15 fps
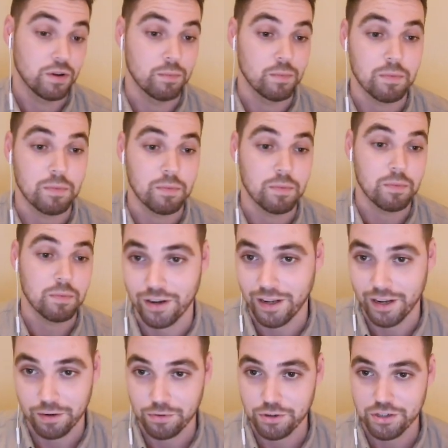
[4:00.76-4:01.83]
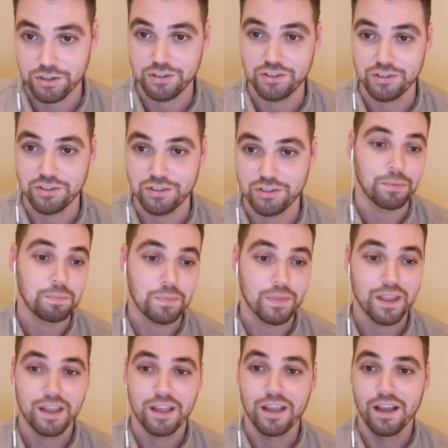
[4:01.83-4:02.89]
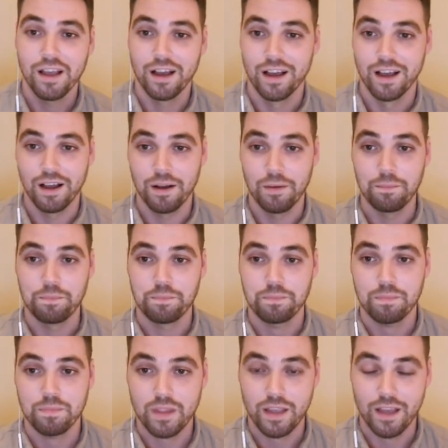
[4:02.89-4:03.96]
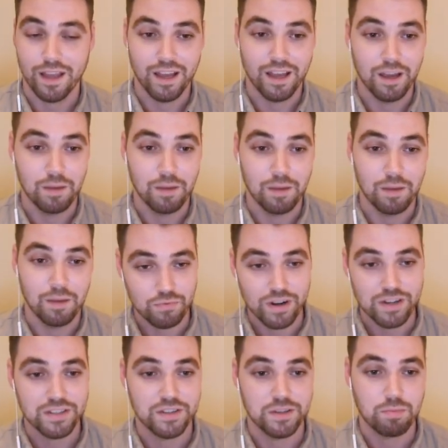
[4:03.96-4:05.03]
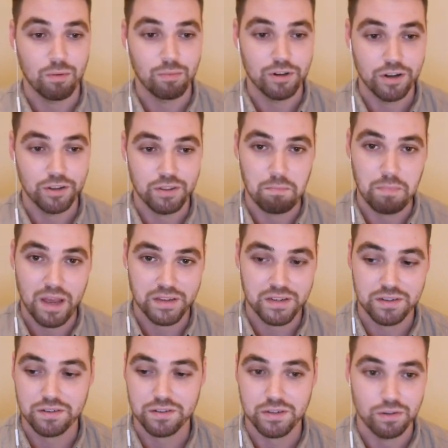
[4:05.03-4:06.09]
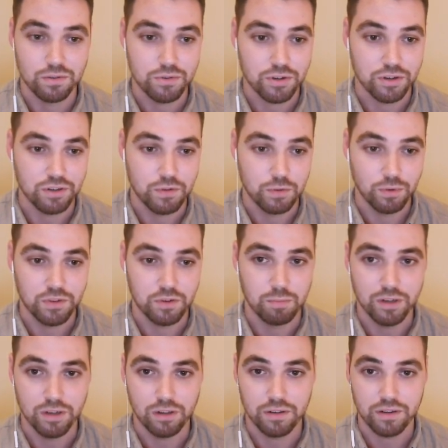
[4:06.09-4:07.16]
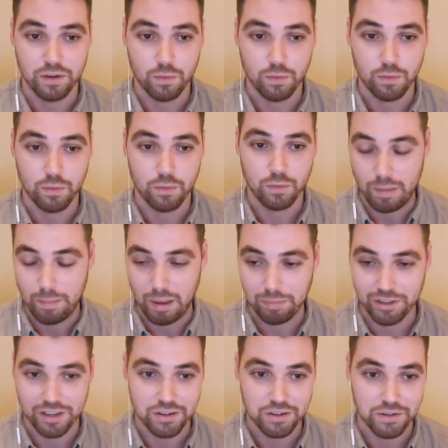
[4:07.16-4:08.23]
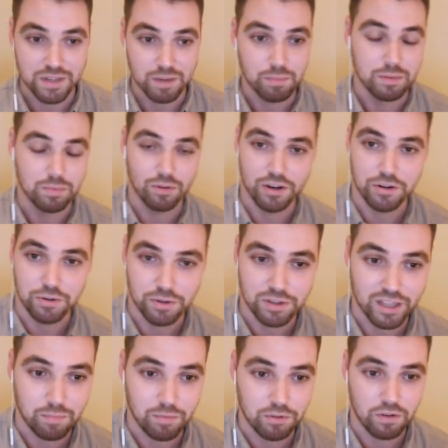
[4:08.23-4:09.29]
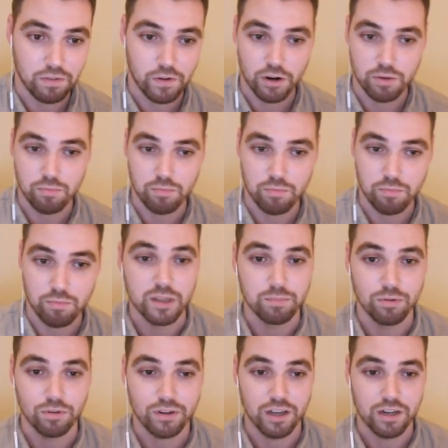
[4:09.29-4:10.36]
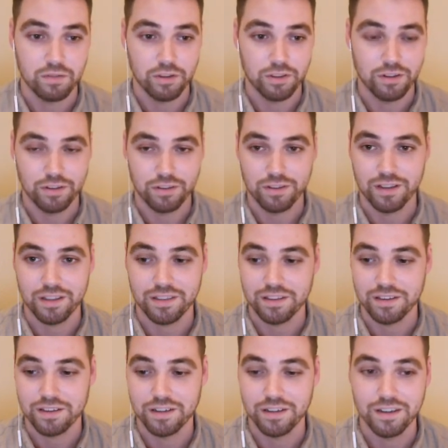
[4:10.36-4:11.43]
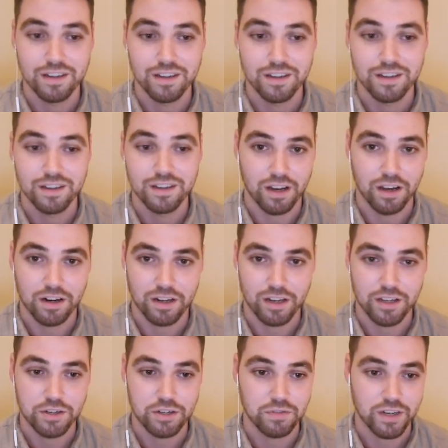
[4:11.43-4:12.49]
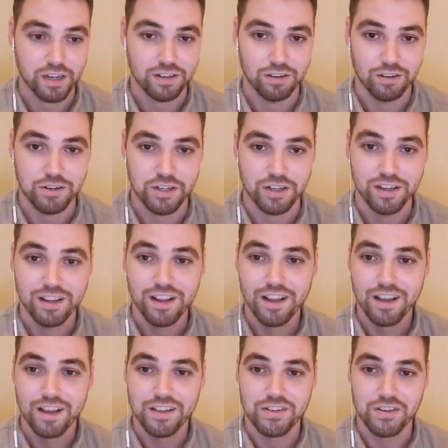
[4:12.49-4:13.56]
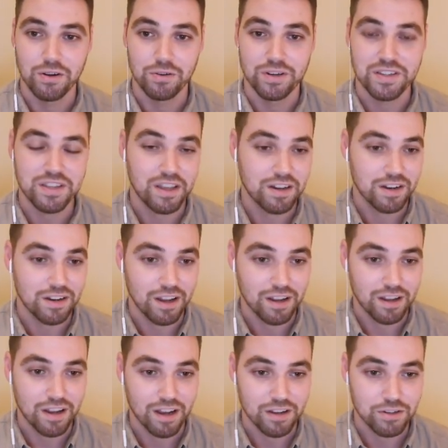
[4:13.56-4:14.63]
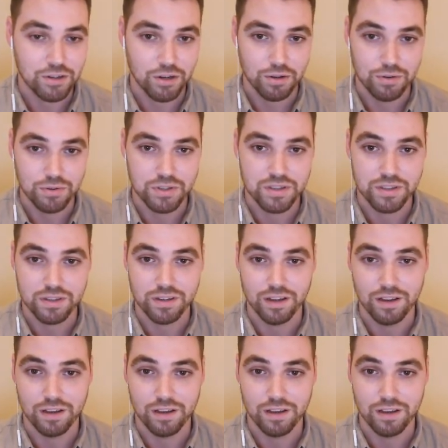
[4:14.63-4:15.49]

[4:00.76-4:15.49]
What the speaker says: I'm a big fan of the language in general. But of course, Rust is probably not the best solution if you want to build a web application. Some people are doing that, but they're very brave people, kind of at the cutting edge of technology. So instead, I chose the